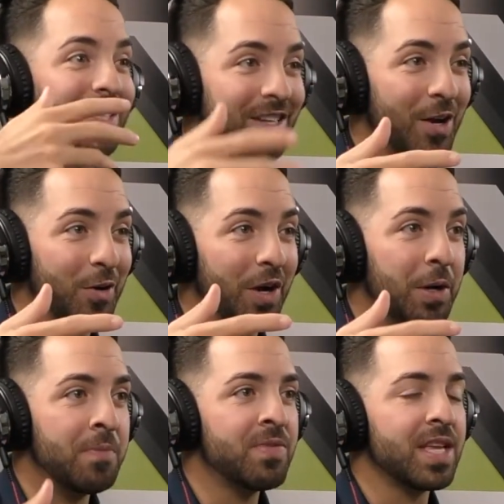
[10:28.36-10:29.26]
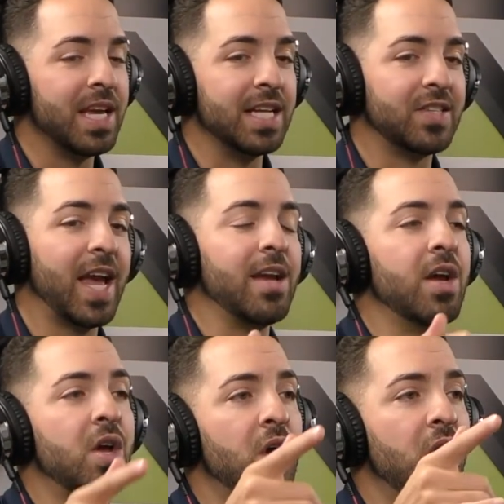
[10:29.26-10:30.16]
cetera, it's, hey,
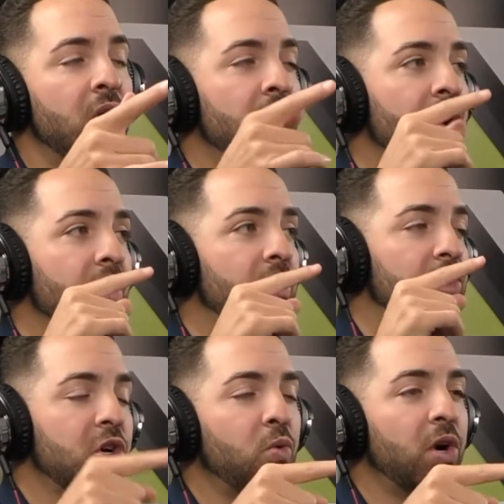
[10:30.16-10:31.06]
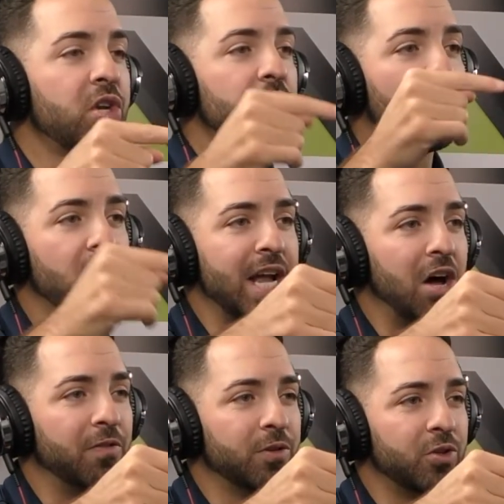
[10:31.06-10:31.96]
look where you are
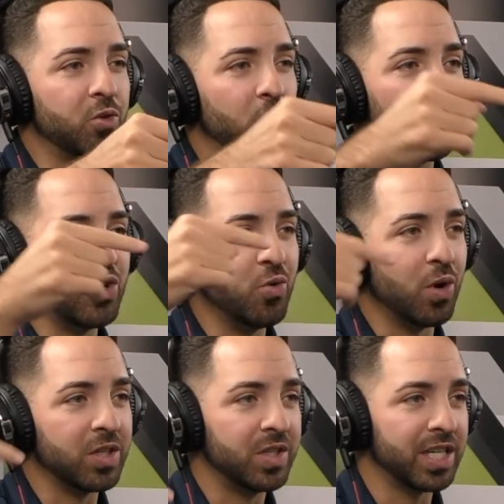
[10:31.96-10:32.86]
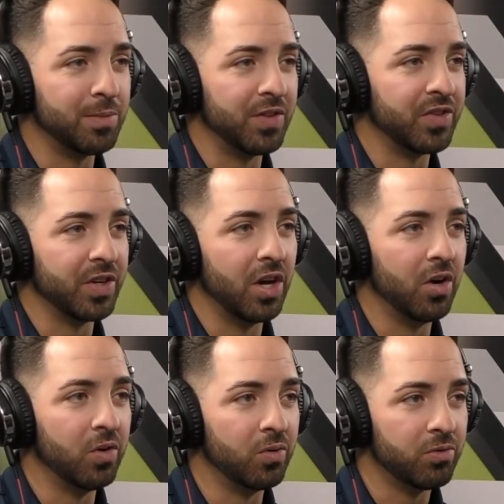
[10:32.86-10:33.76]
now versus where you were 6 months
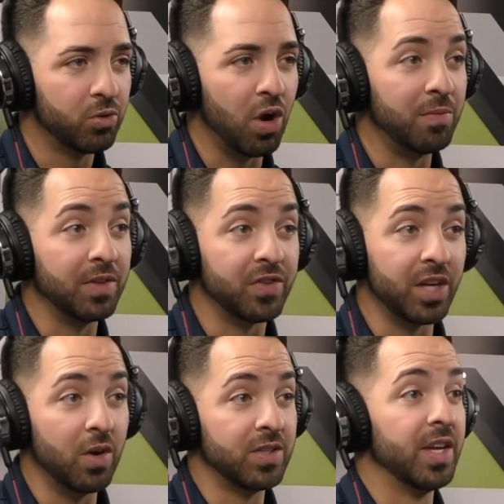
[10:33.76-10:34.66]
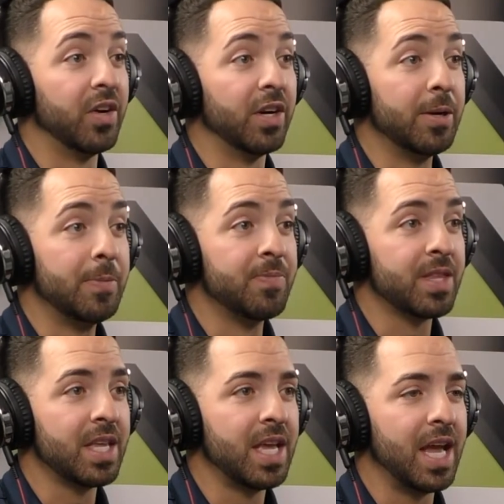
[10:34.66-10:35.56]
ago, 12 months ago, et cetera.
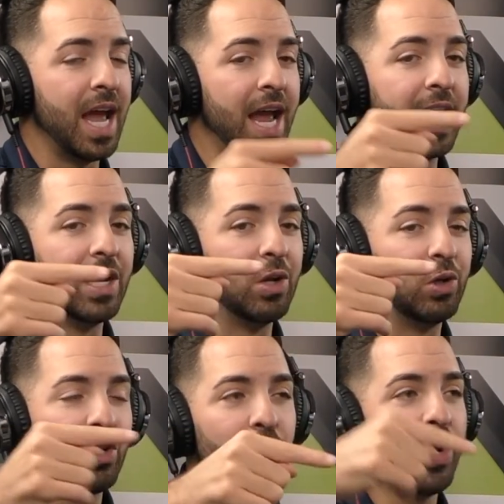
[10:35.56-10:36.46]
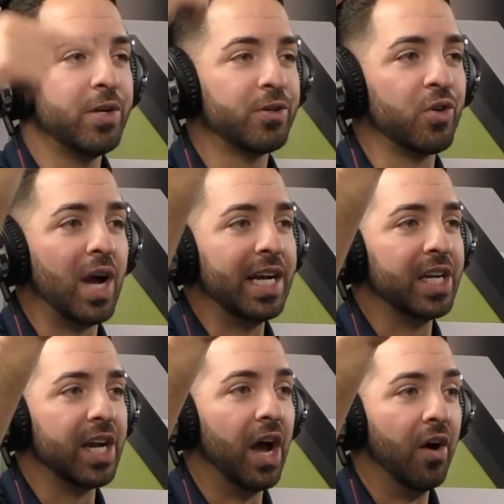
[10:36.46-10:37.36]
And look where you're trying to
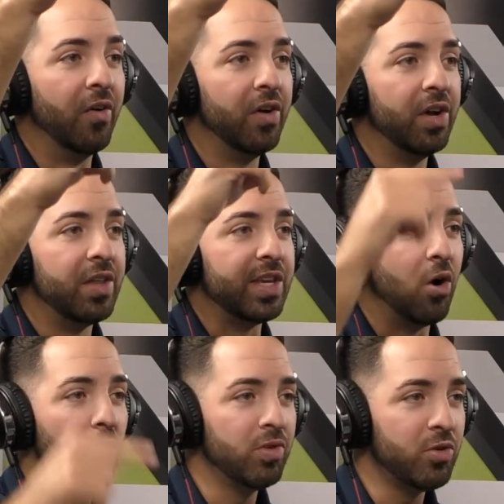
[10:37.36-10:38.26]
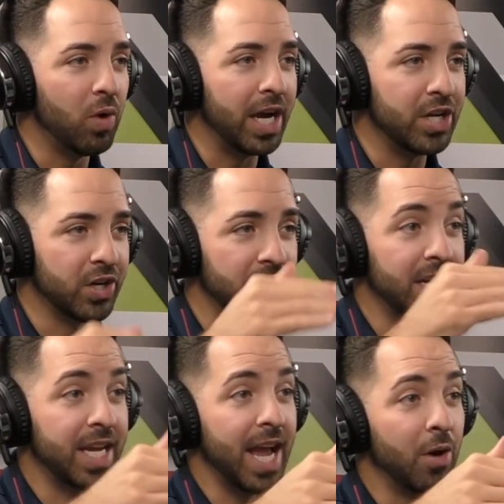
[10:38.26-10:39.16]
go. The only way you're going to
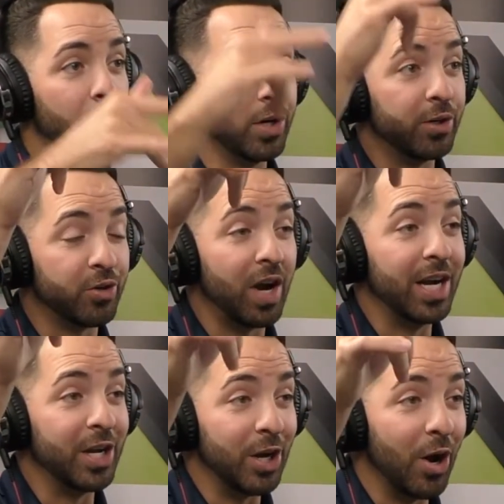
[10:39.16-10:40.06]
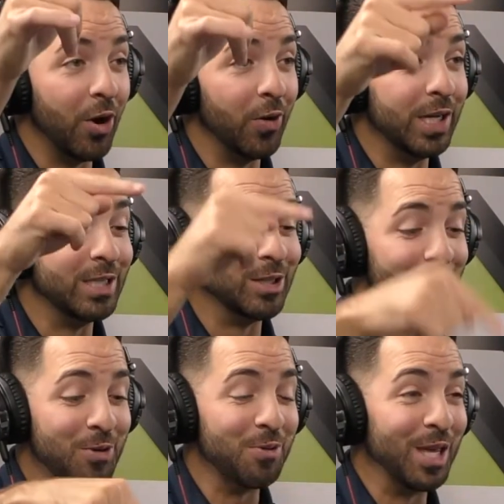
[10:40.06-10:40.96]
get where you're trying to go is to
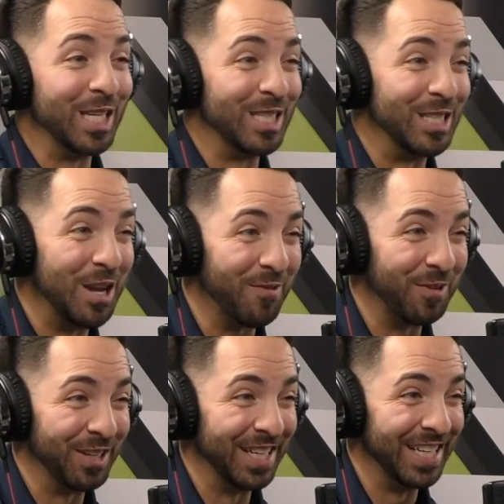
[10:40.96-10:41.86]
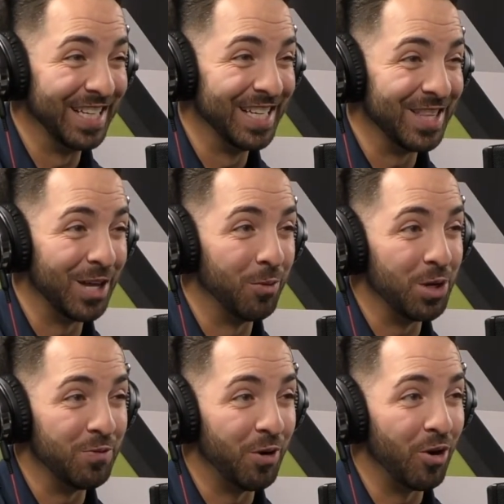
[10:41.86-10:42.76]
do things differently than what
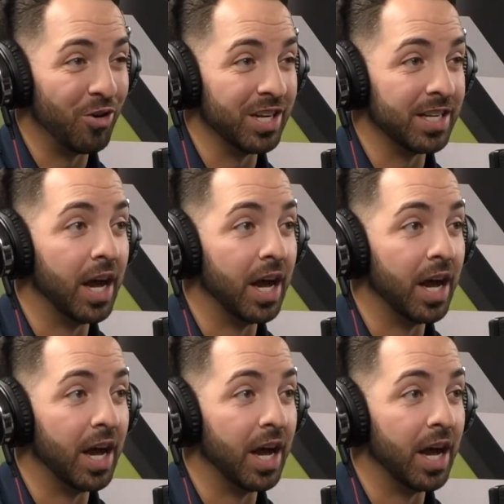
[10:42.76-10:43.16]
you've already done.